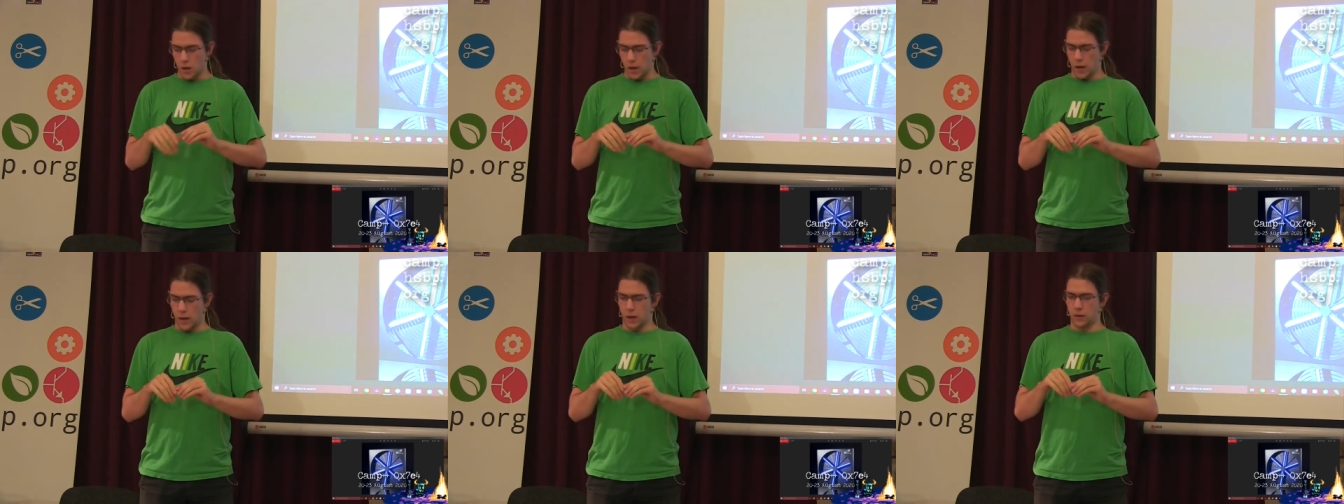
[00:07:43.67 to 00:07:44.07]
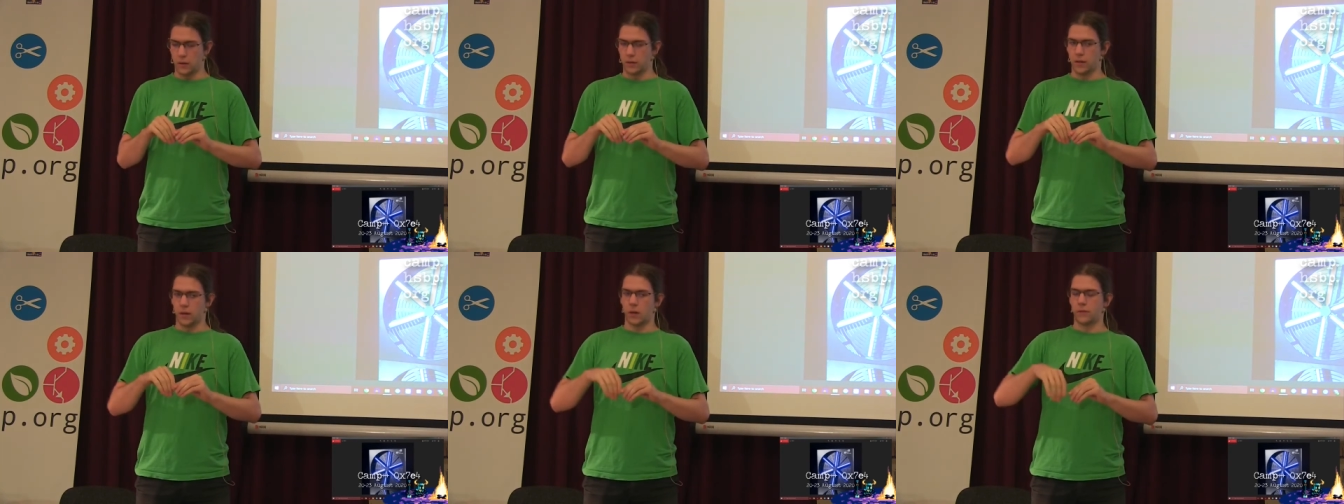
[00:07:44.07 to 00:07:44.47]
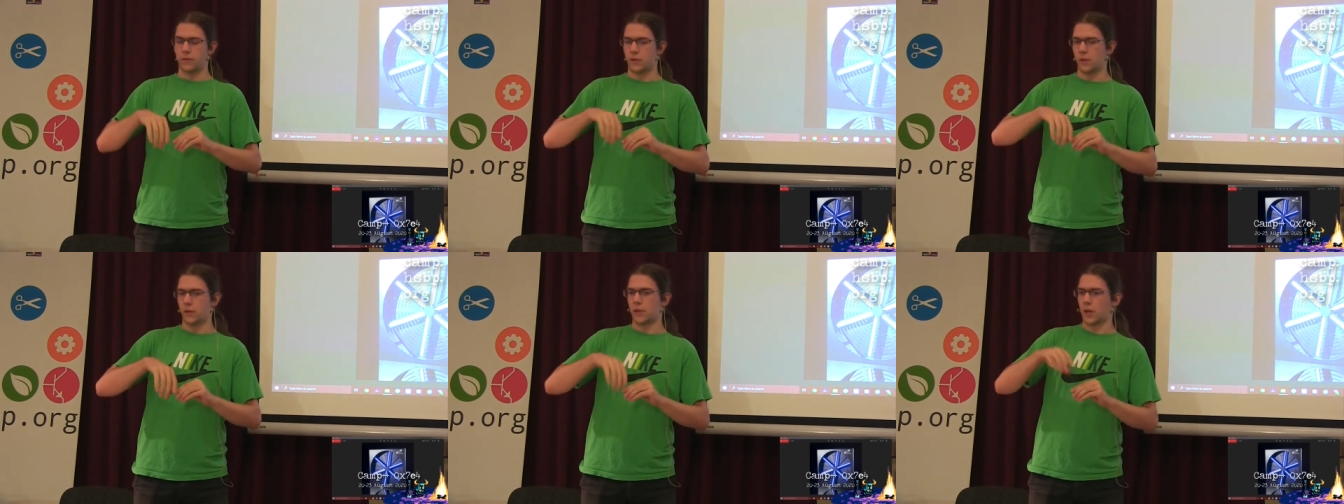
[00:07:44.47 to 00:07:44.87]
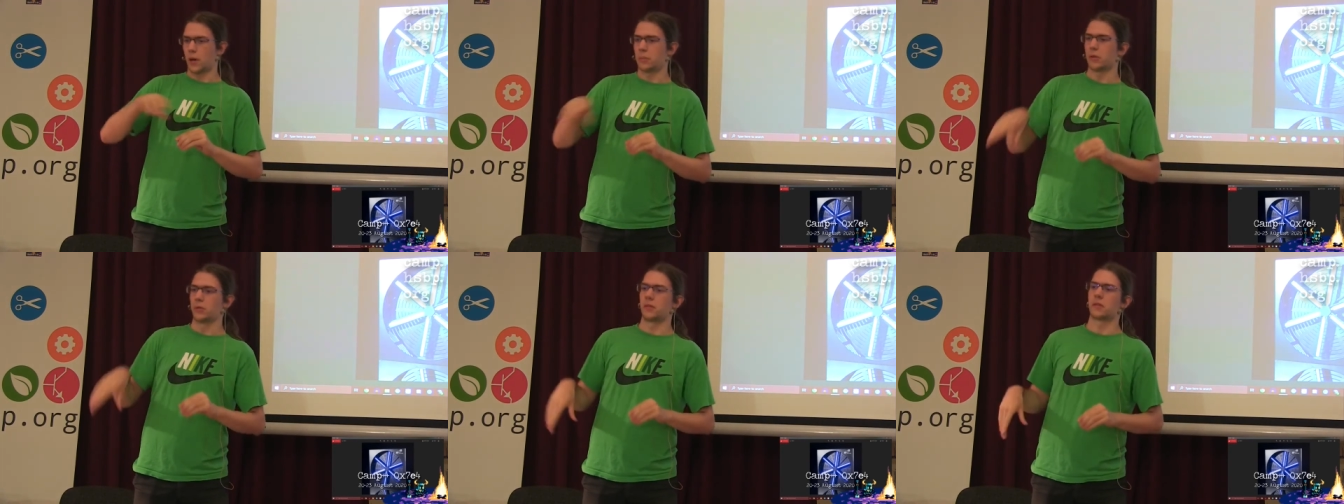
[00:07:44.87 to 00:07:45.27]
And then after, you can
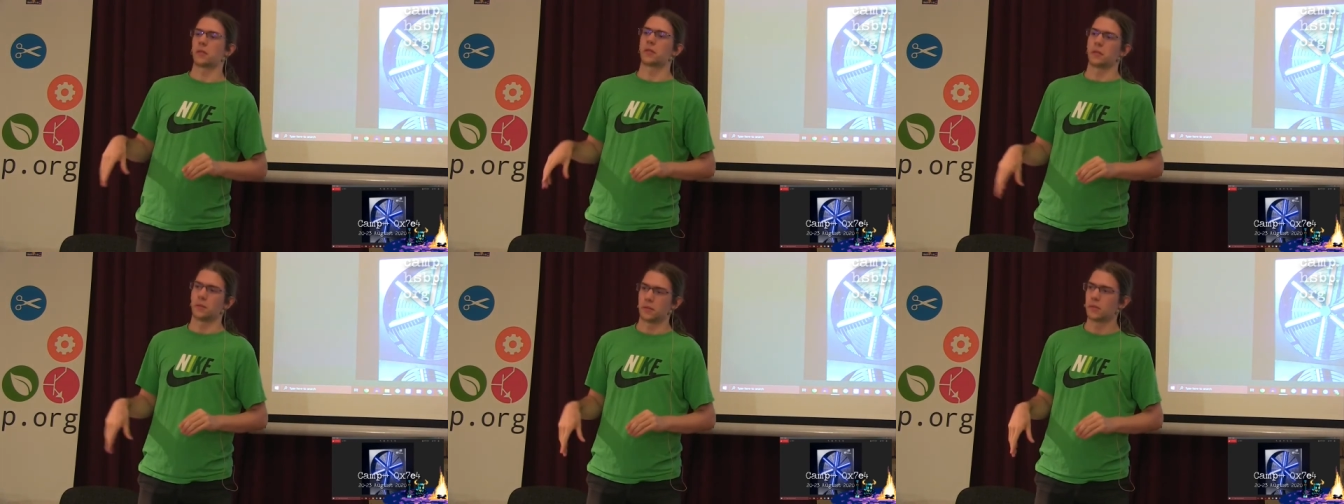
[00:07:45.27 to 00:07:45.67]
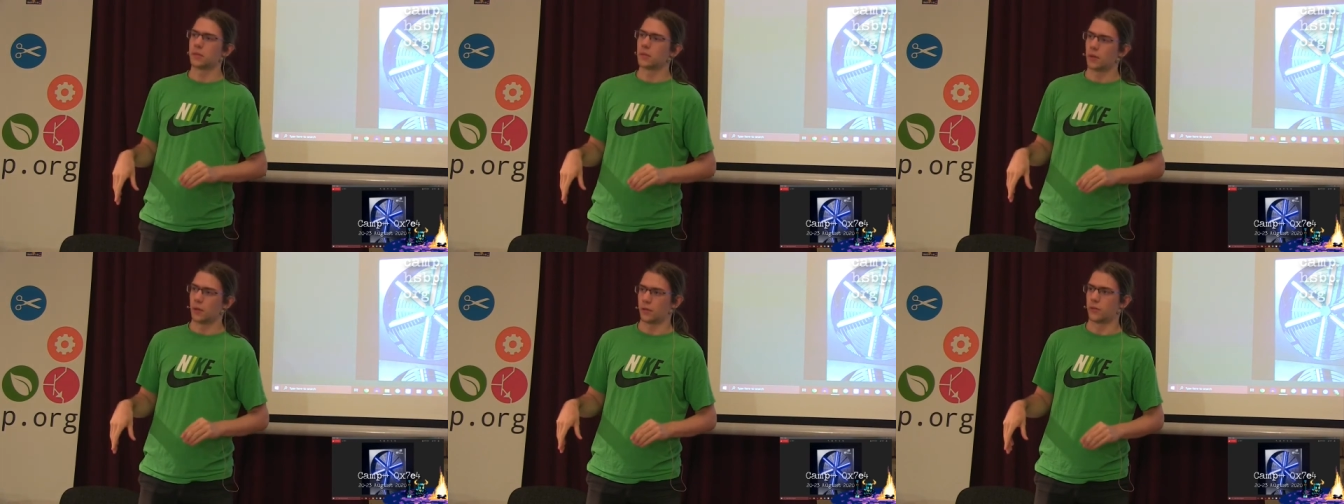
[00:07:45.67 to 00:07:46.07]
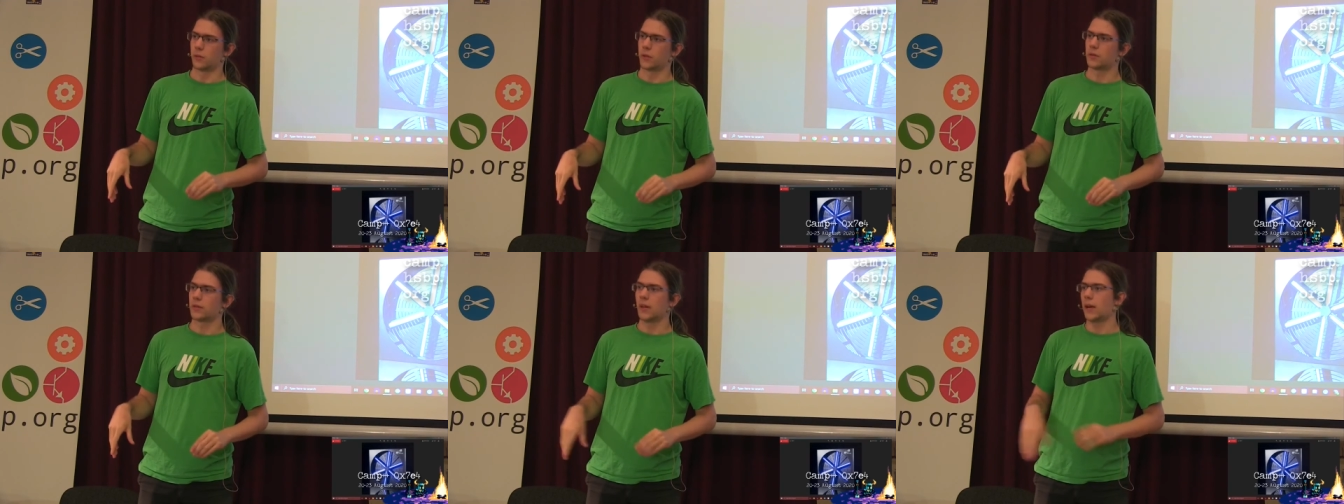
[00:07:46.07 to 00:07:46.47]
upload your code onto it,